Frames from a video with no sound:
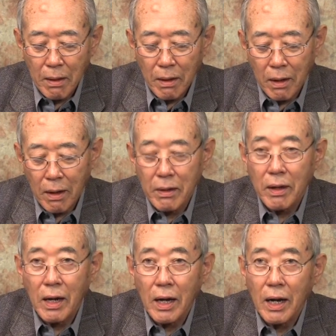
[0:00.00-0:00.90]
And
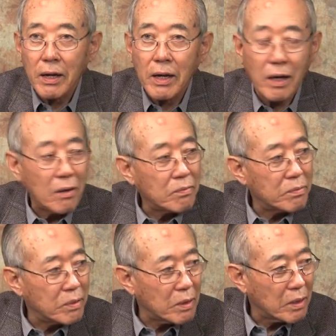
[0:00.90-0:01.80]
I have
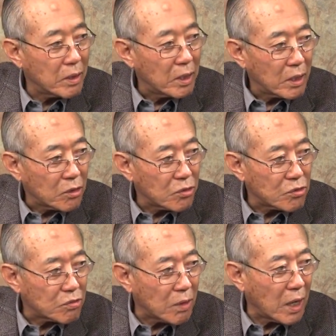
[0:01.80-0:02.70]

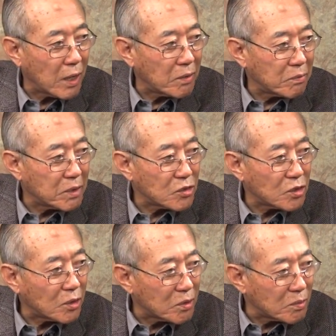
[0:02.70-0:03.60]
contrived a
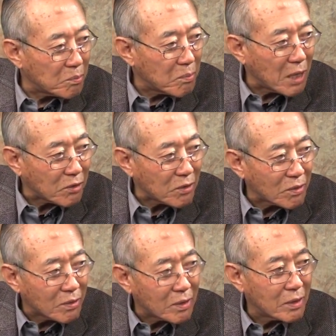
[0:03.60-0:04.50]
certain method
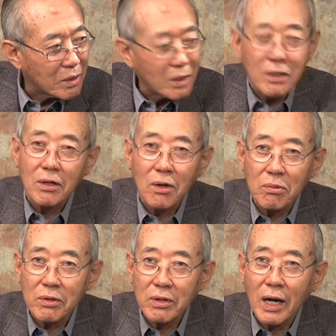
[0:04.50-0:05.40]

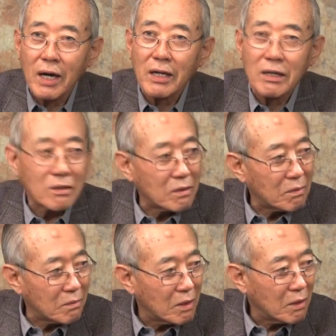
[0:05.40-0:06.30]
of
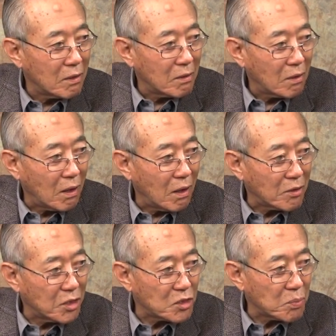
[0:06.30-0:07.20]
tying
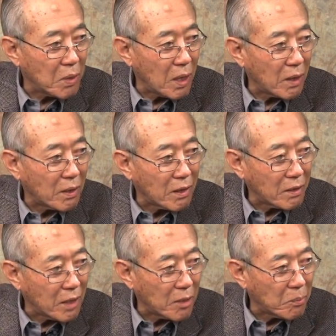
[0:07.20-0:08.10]
this part and
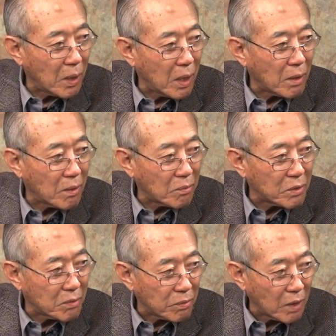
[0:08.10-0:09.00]
that part of
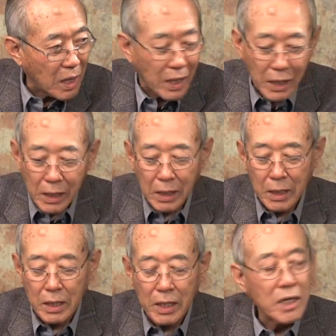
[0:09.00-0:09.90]
the fly
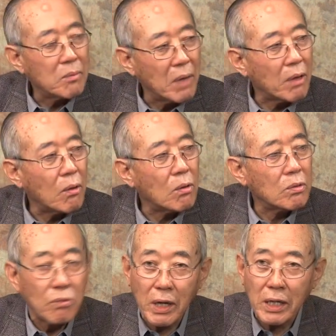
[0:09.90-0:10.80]
in my
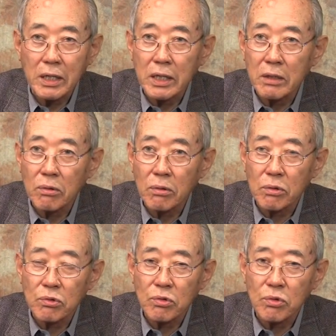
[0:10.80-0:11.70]
own way, in order
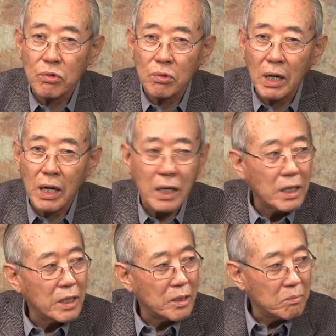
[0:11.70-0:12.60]
to
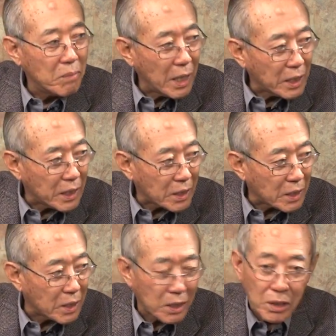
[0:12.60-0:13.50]
make
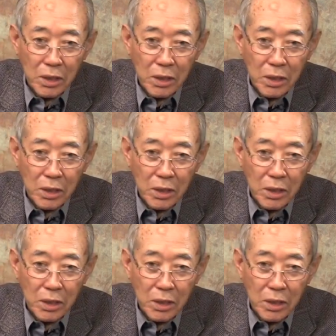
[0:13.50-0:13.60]
it